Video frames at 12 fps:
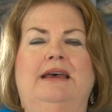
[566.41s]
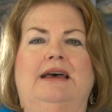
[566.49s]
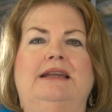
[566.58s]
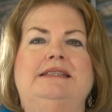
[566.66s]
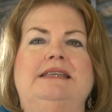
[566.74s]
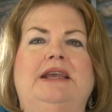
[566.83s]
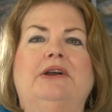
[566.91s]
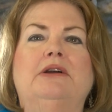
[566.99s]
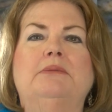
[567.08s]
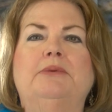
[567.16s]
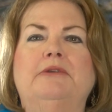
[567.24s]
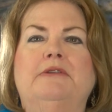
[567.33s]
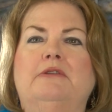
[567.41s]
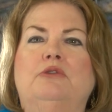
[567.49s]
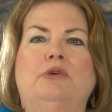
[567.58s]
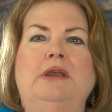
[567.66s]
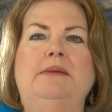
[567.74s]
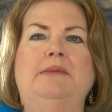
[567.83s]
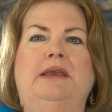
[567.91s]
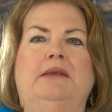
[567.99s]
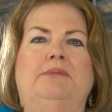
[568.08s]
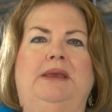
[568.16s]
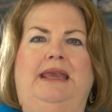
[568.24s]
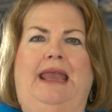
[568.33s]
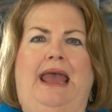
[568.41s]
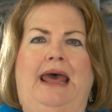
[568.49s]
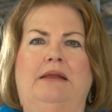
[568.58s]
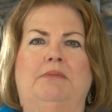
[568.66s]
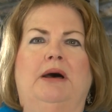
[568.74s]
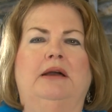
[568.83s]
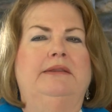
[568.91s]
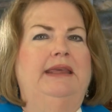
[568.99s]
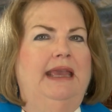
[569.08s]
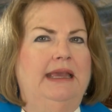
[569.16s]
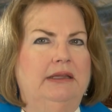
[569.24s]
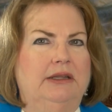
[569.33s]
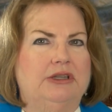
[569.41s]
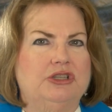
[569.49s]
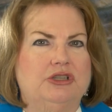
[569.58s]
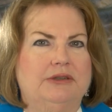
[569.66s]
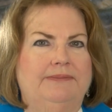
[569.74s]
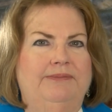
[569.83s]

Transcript: a terrible screaming began among the English.